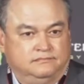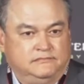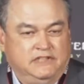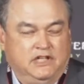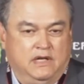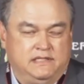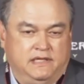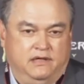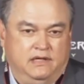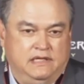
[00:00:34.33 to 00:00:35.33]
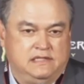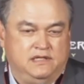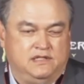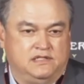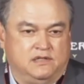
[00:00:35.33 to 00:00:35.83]
You know, I'll tell you, it's
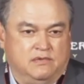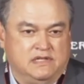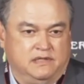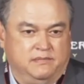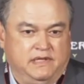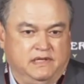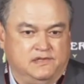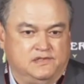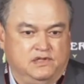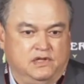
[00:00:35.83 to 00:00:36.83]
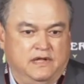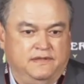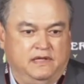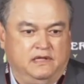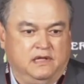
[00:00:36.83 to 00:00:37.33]
not just the wrestling, because, you know, I
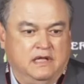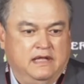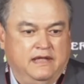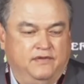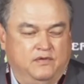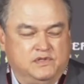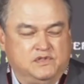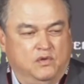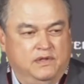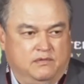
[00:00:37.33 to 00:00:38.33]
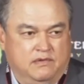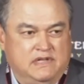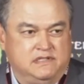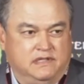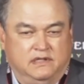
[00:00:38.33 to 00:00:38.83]
think if it was only the
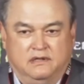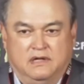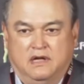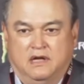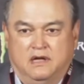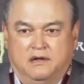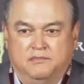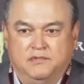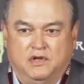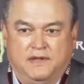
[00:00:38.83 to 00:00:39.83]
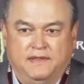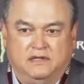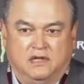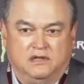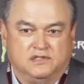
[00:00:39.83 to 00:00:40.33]
wrestling, you know, I think
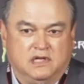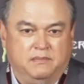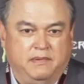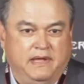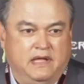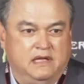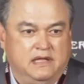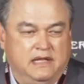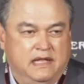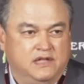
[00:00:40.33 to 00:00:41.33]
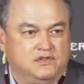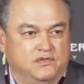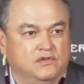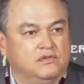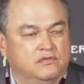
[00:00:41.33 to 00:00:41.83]
Douglas could have maybe had an
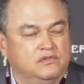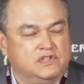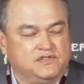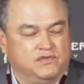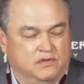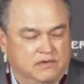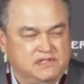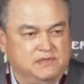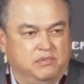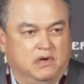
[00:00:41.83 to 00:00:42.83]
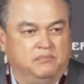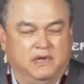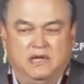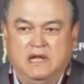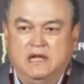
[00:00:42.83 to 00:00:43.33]
answer just for the wrestling part,
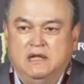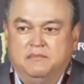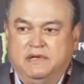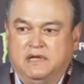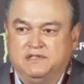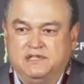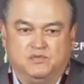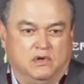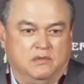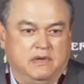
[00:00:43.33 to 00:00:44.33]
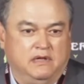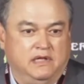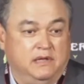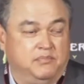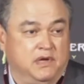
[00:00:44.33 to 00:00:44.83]
but because he's worried about
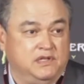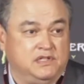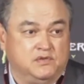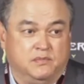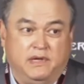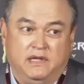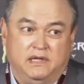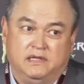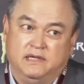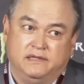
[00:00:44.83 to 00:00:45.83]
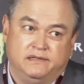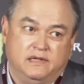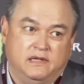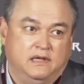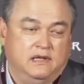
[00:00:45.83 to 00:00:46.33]
getting punched, he's worried about getting kicked,
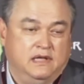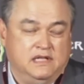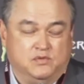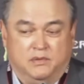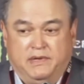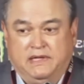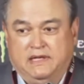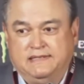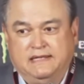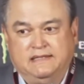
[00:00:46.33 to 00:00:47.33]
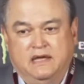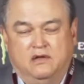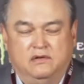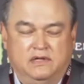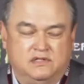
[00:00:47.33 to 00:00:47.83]
he's worried about getting taken
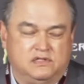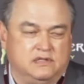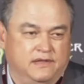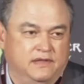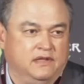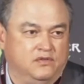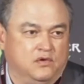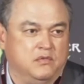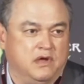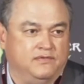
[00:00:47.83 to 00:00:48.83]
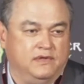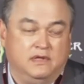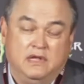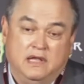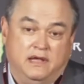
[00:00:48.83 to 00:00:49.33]
down, it just, I think it threw him off,
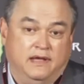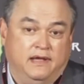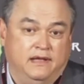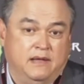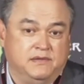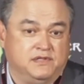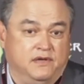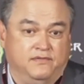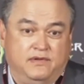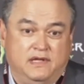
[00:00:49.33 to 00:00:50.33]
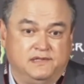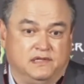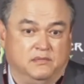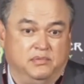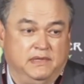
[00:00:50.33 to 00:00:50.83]
and Amosov has a
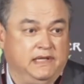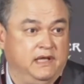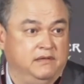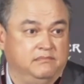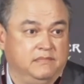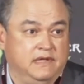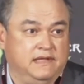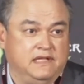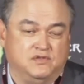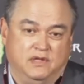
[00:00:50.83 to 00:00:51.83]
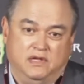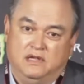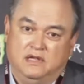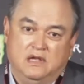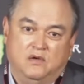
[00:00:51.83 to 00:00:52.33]
complete game, and that's
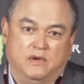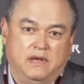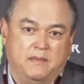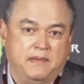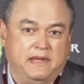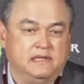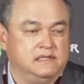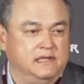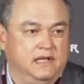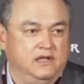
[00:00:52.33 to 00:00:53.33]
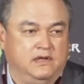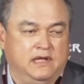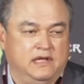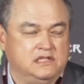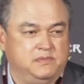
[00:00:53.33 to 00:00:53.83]
really what MMA is today. You
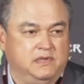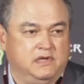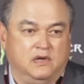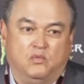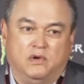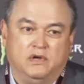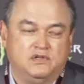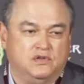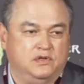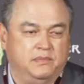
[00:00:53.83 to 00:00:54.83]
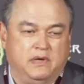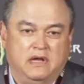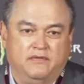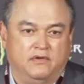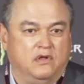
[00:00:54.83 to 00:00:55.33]
can't just be good at one or two, you better
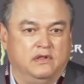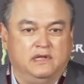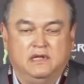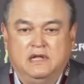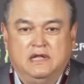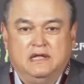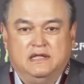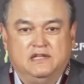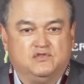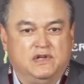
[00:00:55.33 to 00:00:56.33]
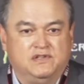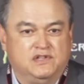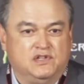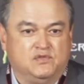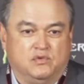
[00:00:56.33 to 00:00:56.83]
have it all. And his
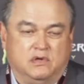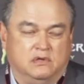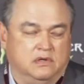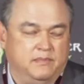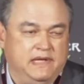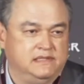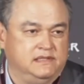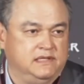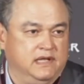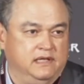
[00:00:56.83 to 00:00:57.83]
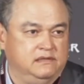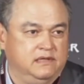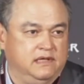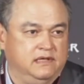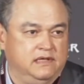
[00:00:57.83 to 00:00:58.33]
transitions were amazing tonight,
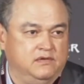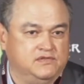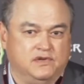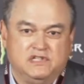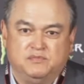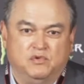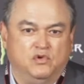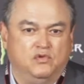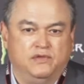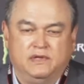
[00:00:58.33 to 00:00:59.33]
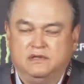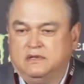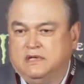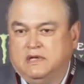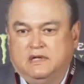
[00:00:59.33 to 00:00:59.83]
and he was very smooth, and,
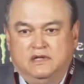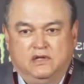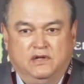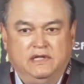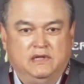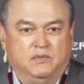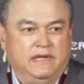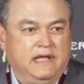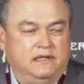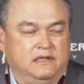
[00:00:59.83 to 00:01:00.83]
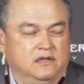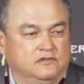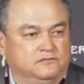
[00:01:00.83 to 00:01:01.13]
you know, he did what he had to do.